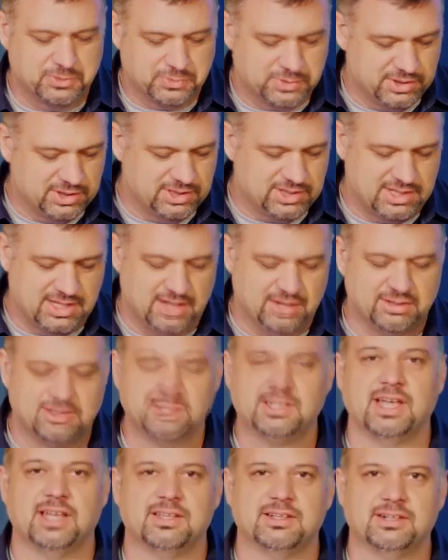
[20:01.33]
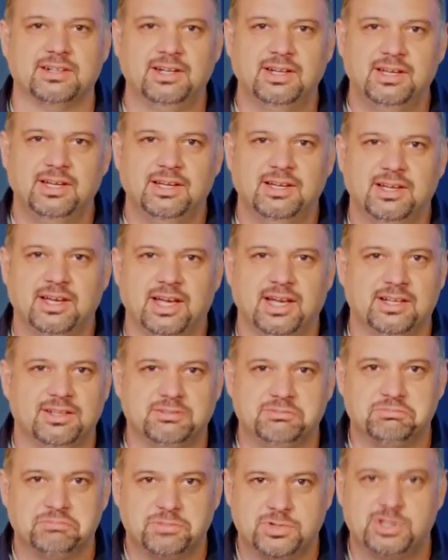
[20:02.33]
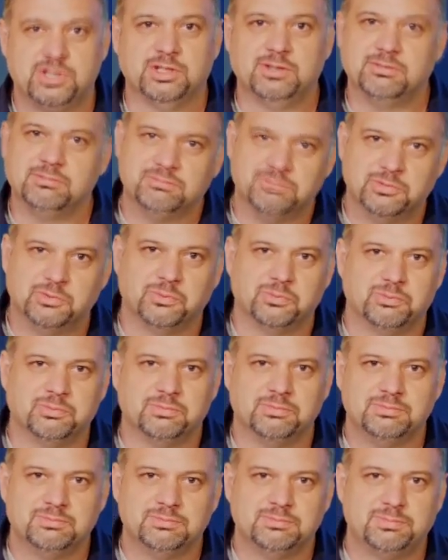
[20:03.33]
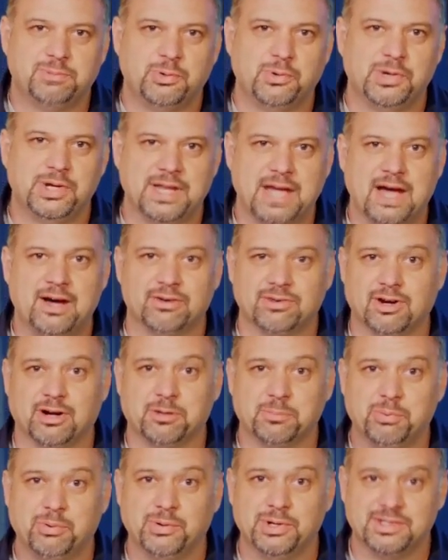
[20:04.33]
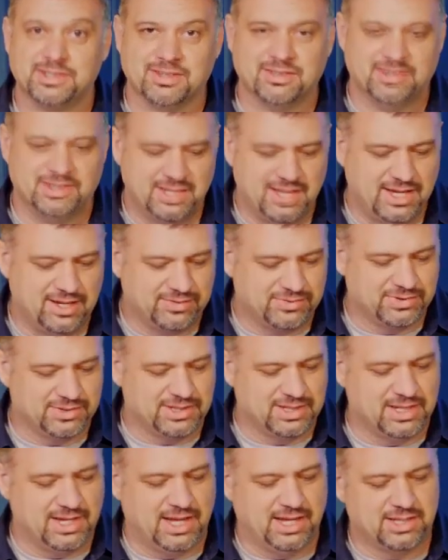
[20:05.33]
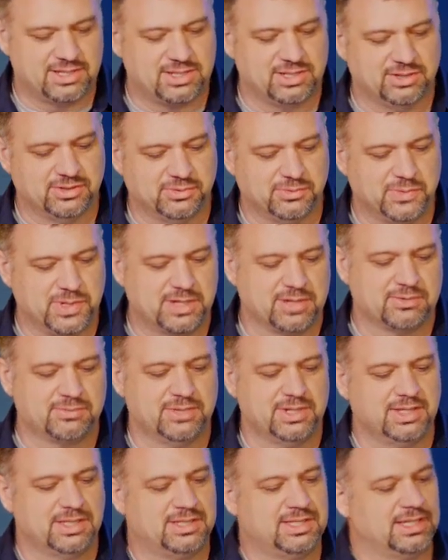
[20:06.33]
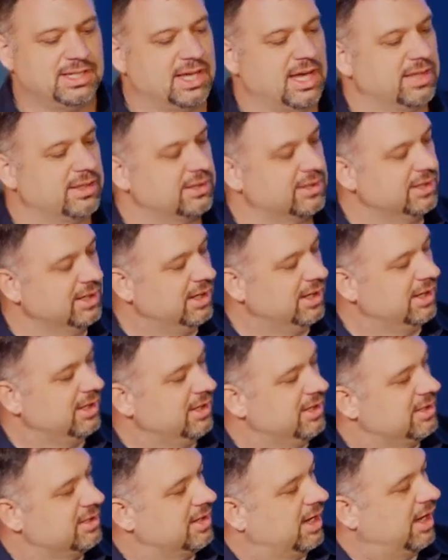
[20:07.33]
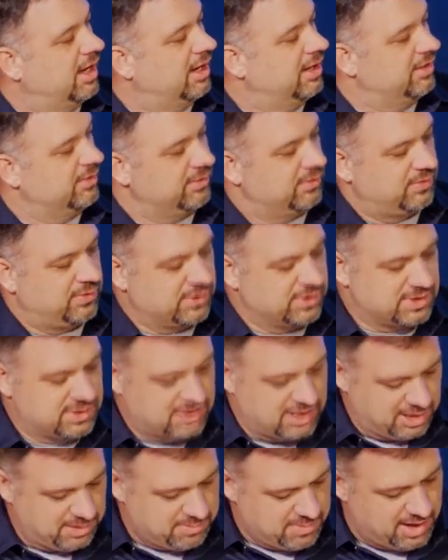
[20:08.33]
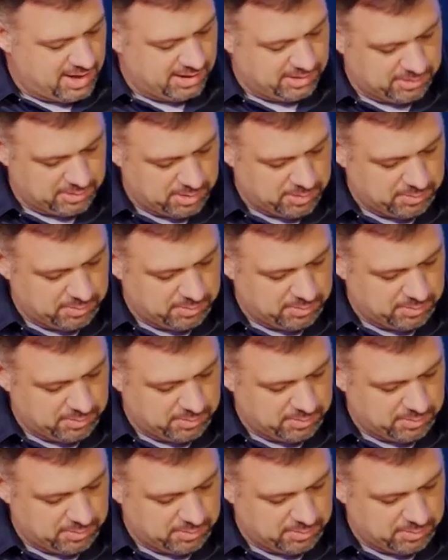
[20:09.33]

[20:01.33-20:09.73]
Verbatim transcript: words down together, it should point out our point of the day for today. So we can read it together. Uh, like mine.